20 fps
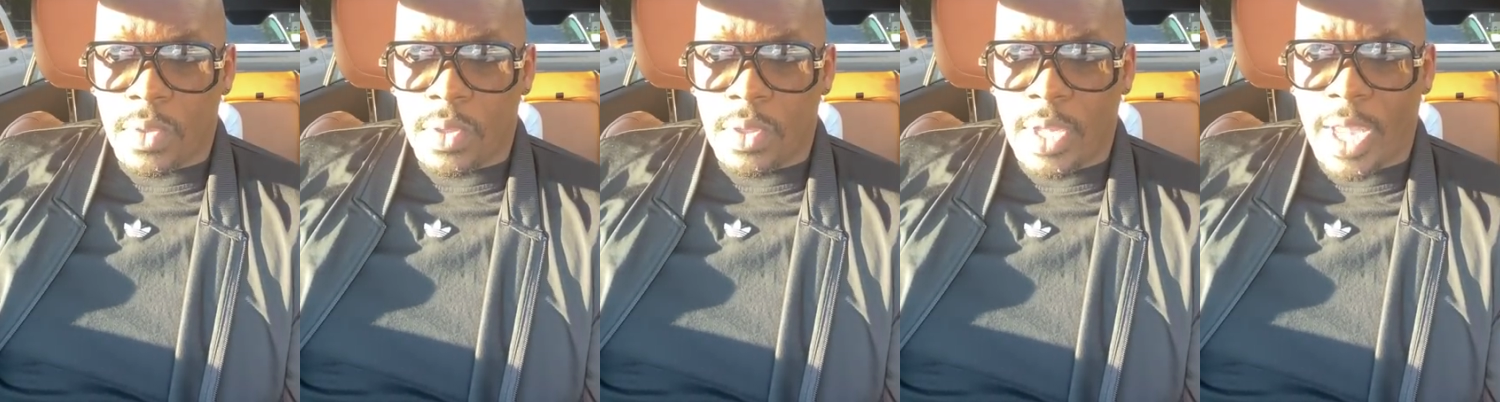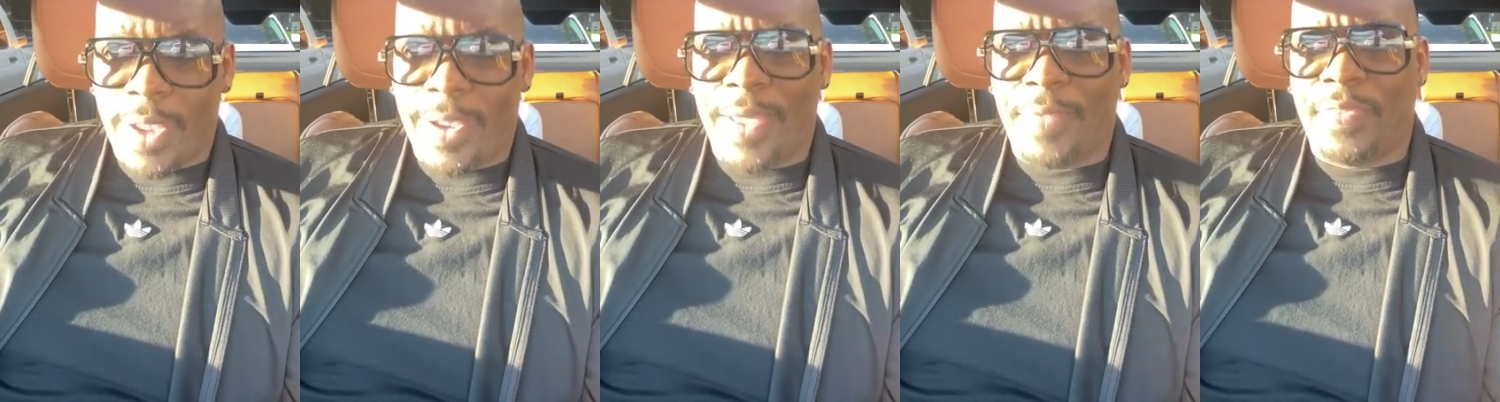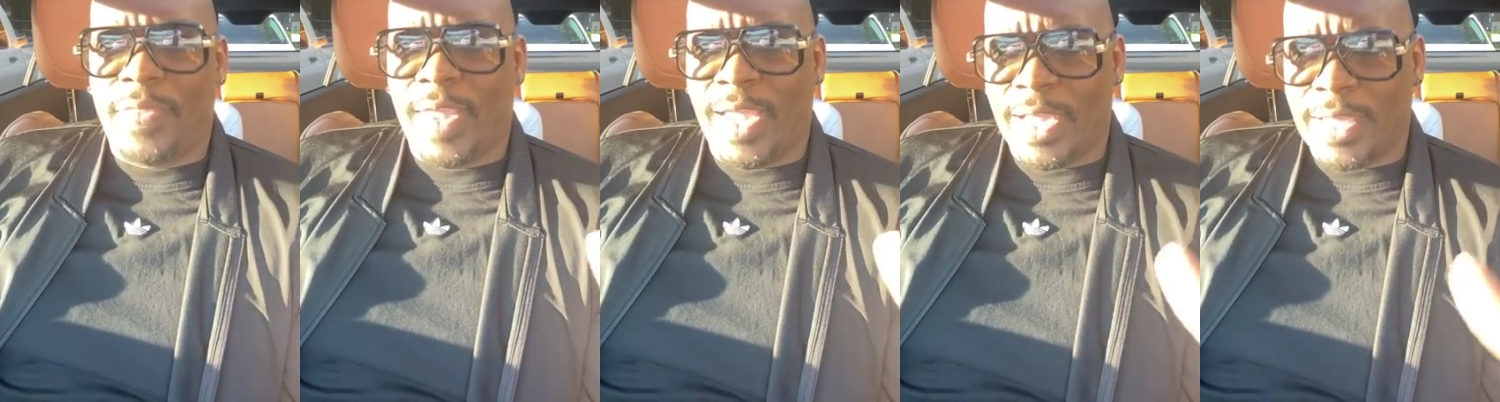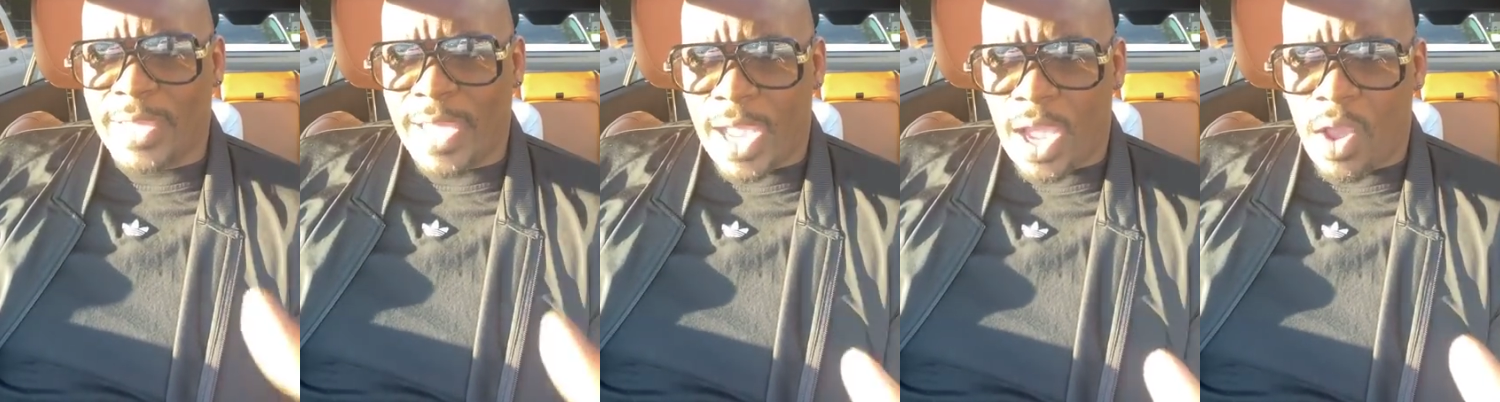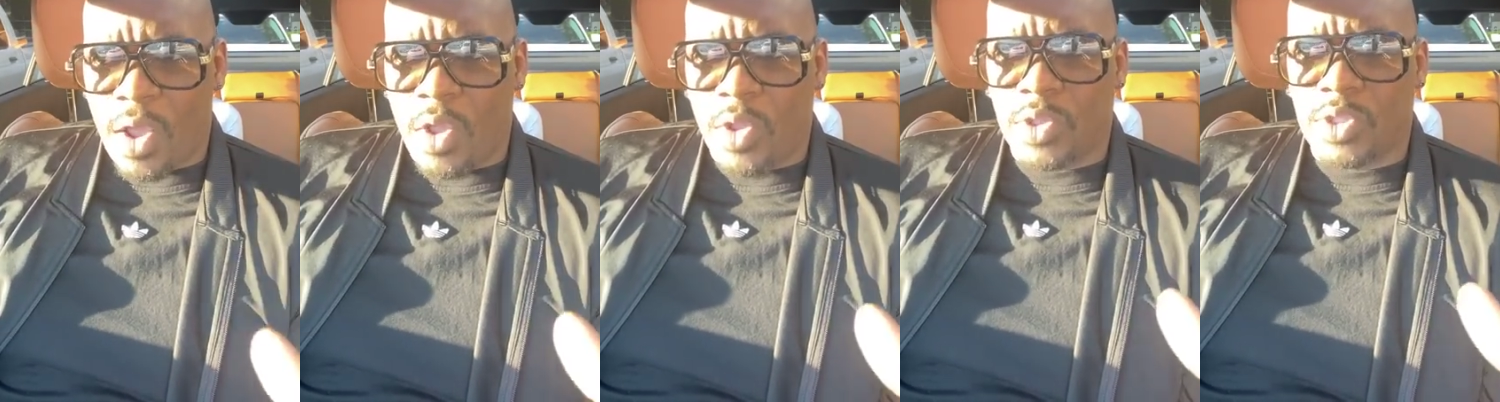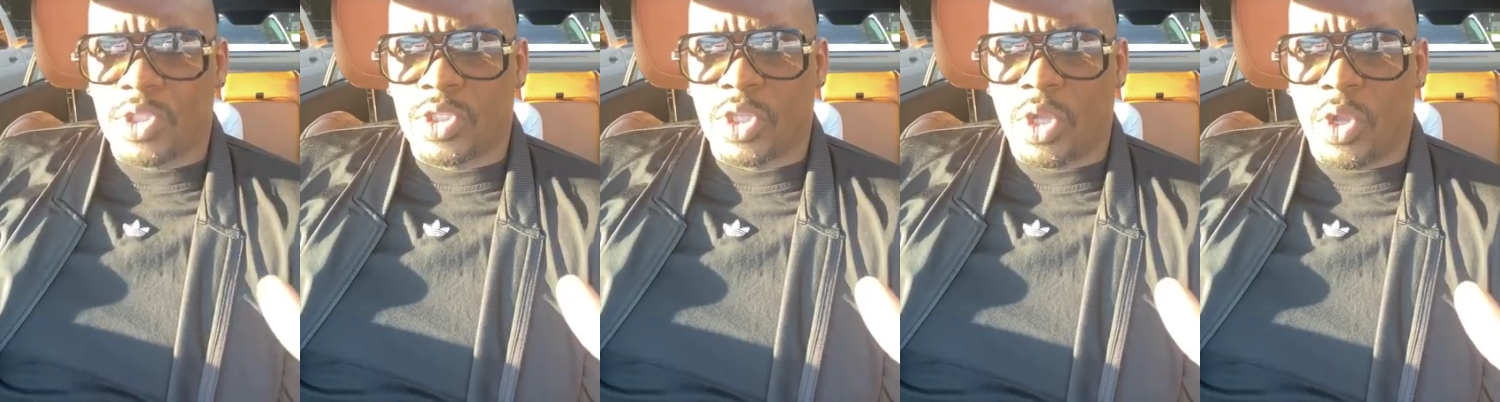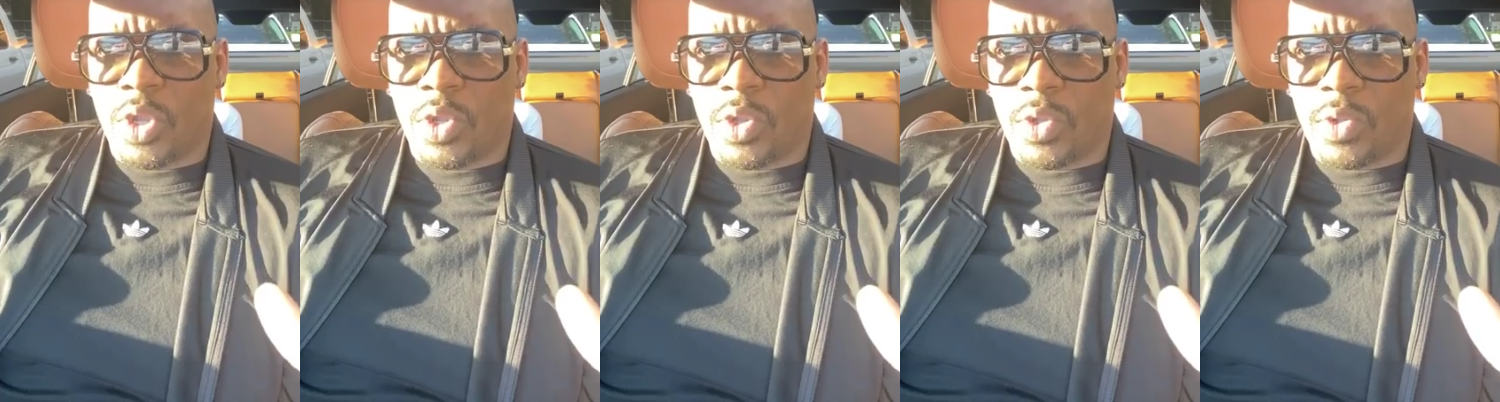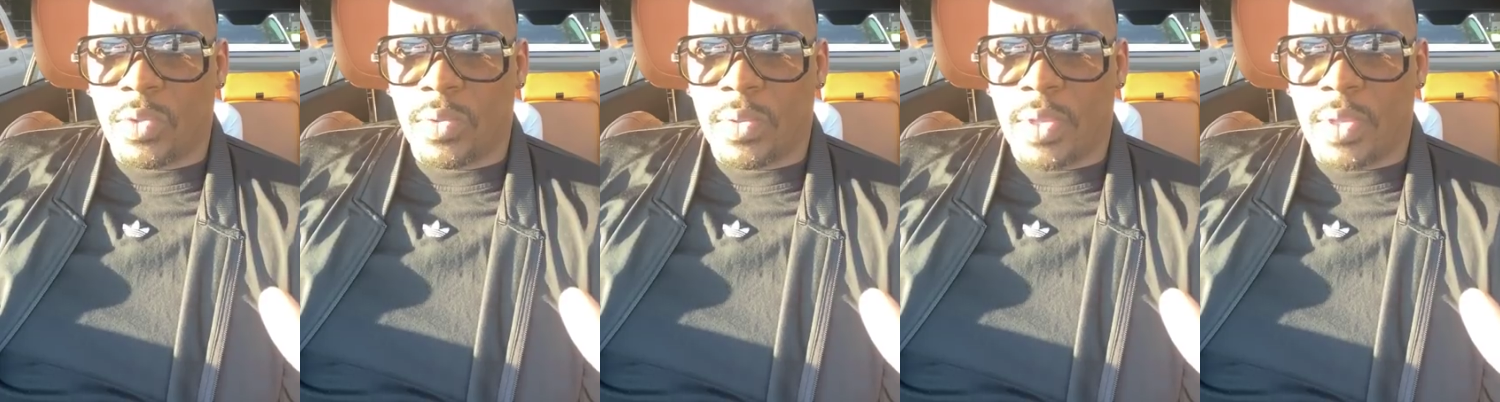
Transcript: Now, I think they also,